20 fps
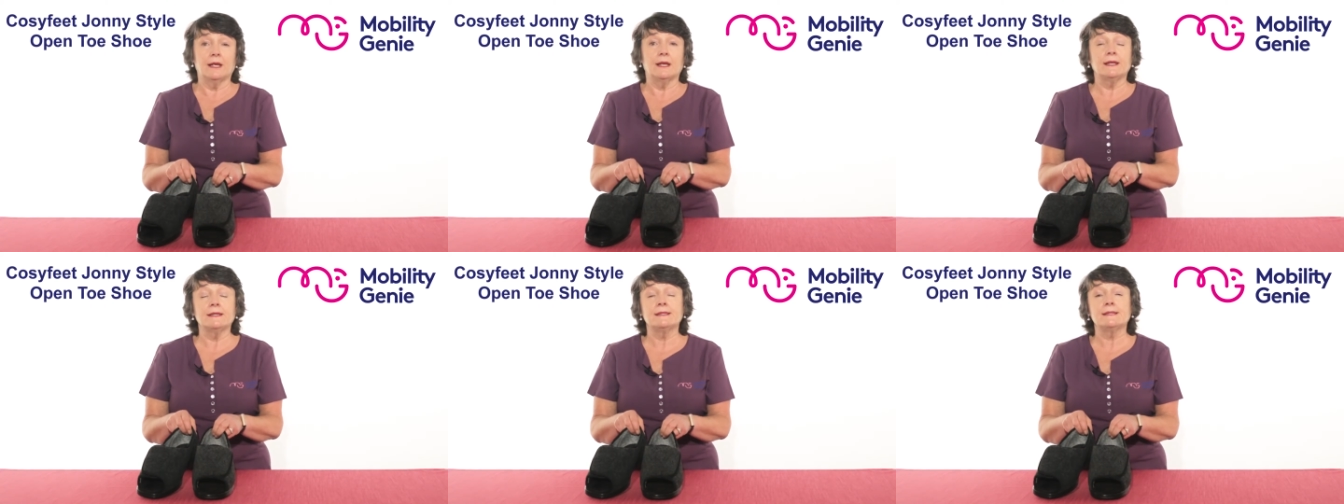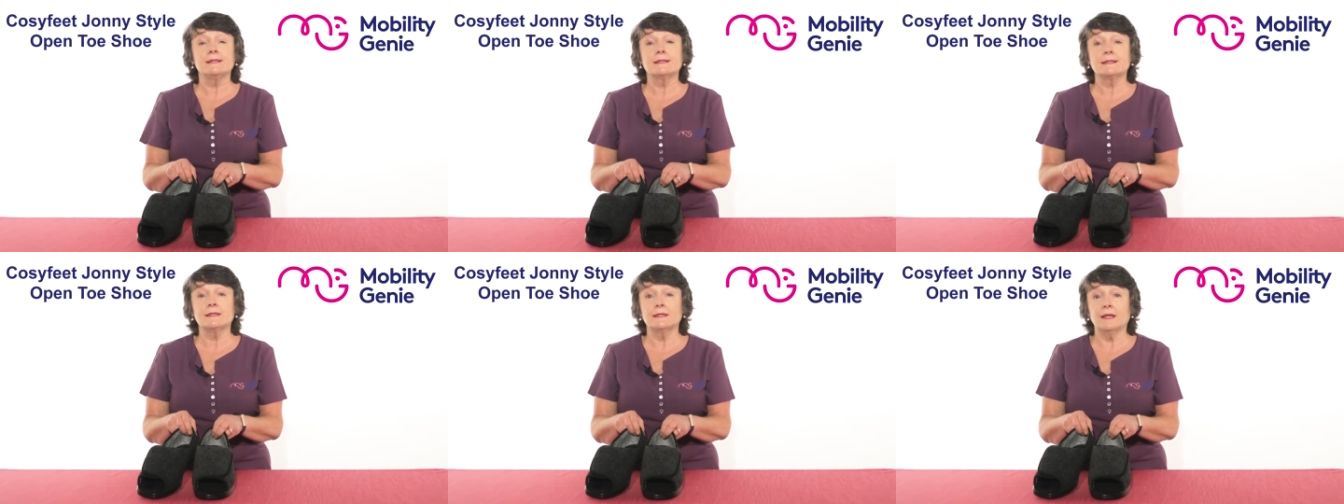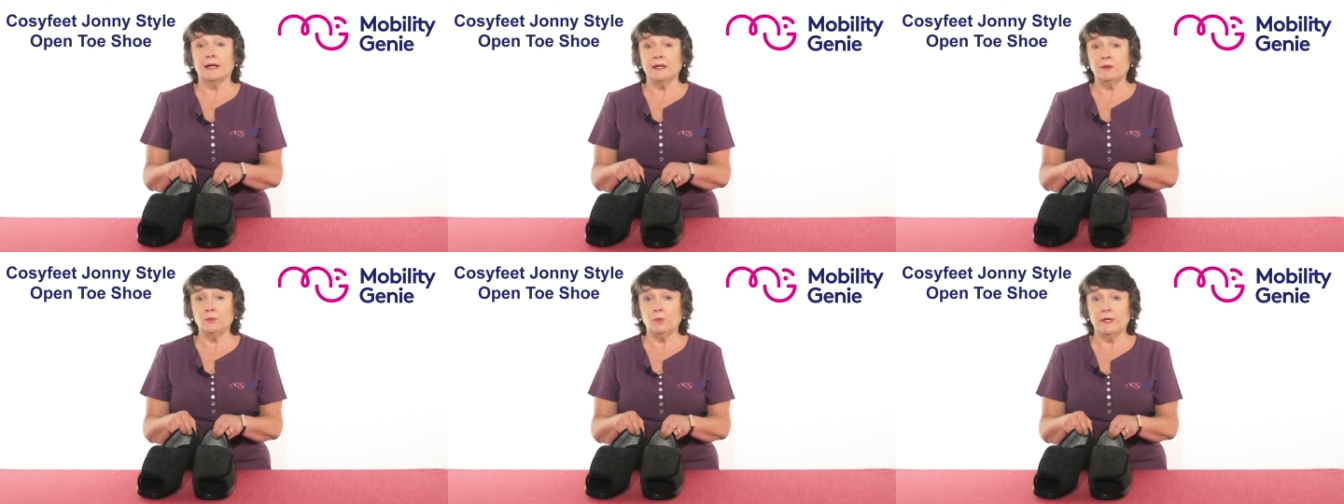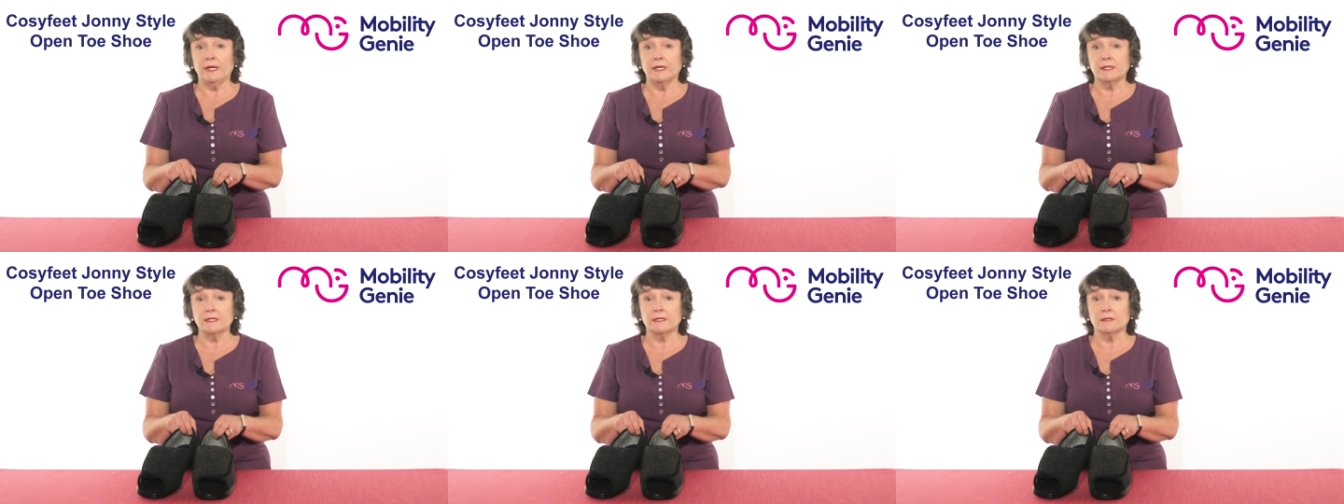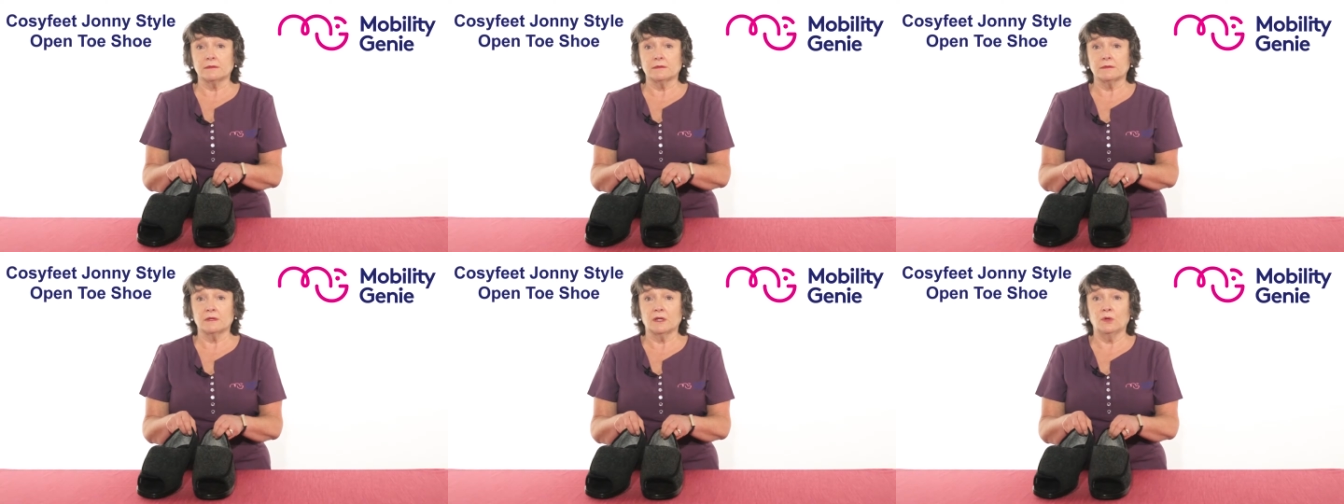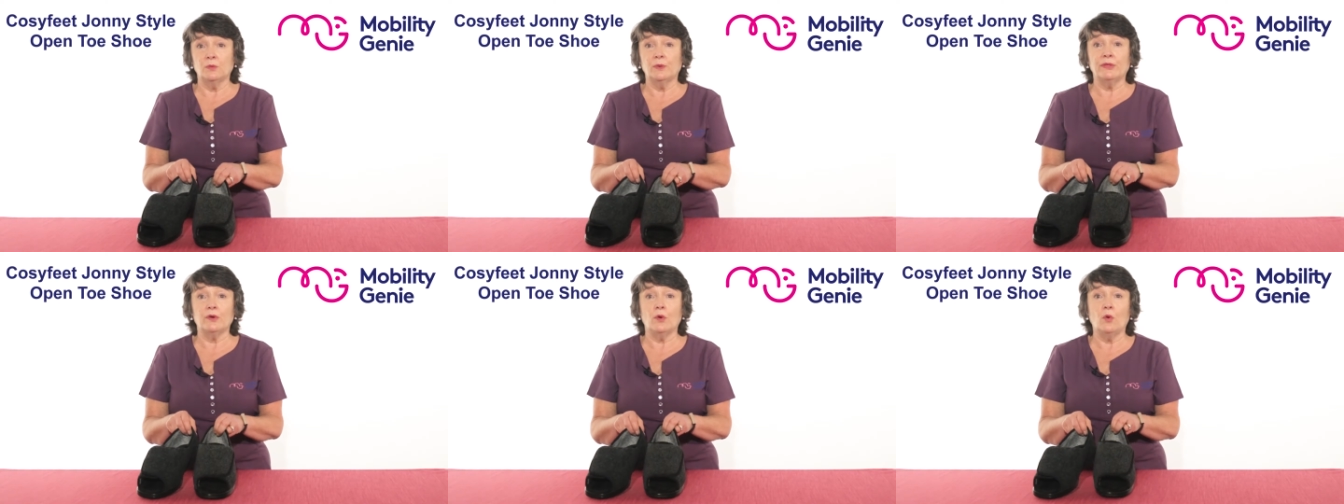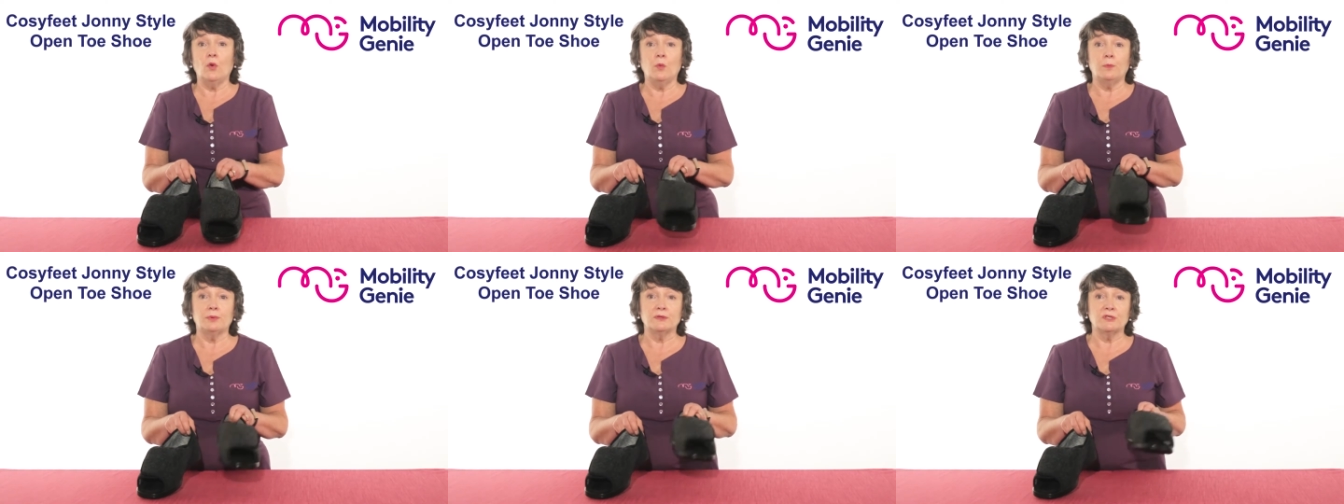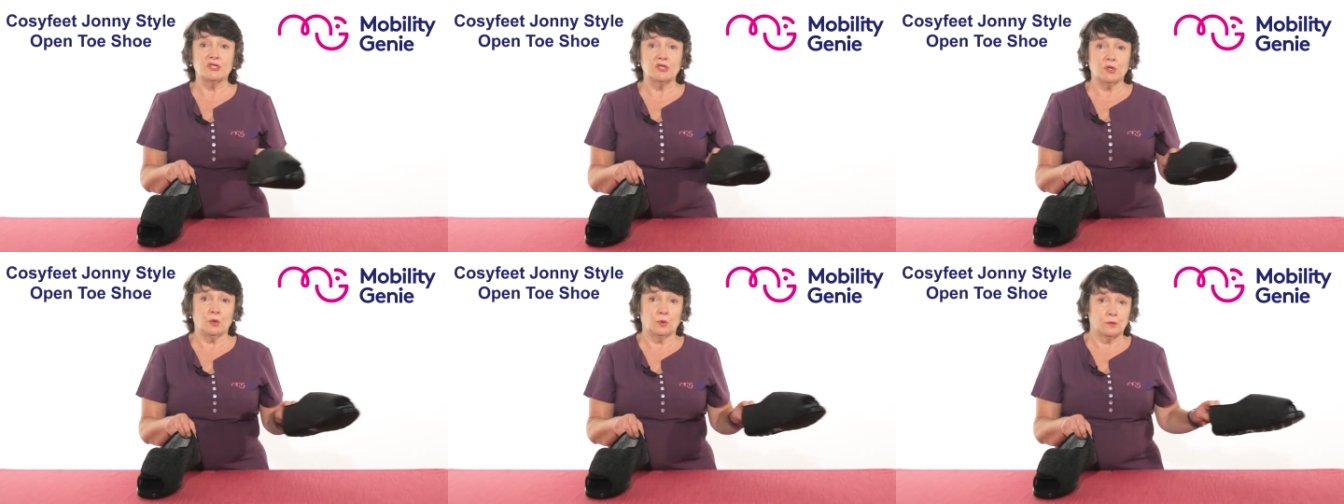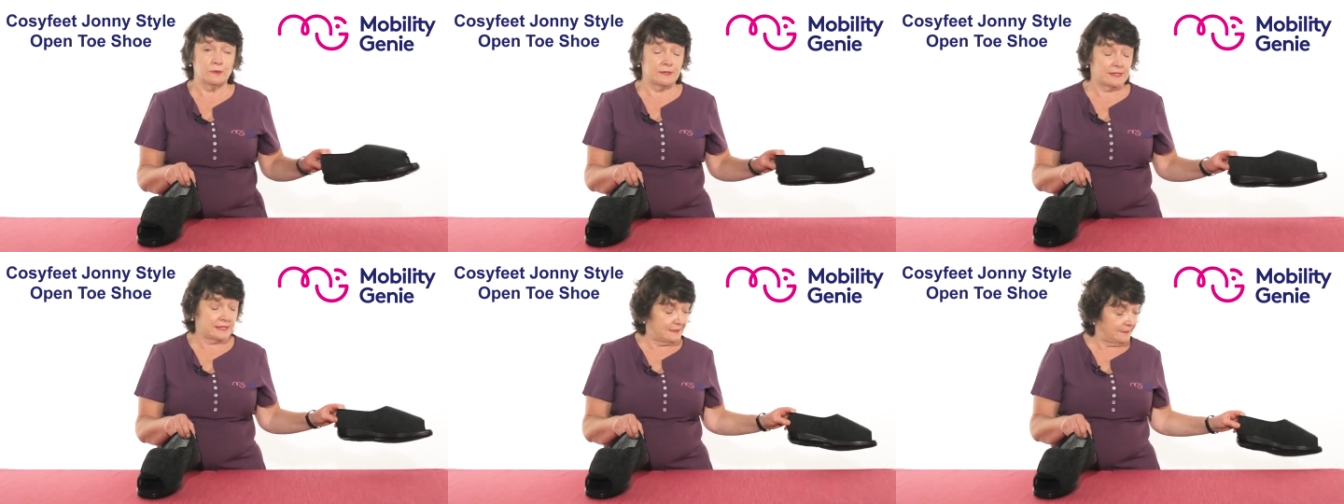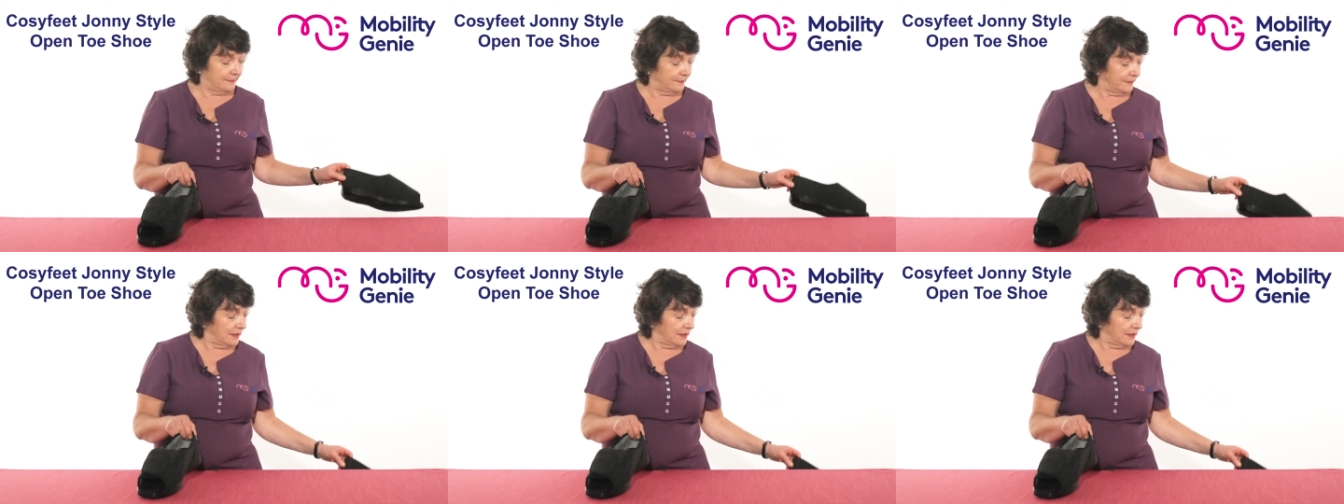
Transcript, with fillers: It is lightweight with open toes,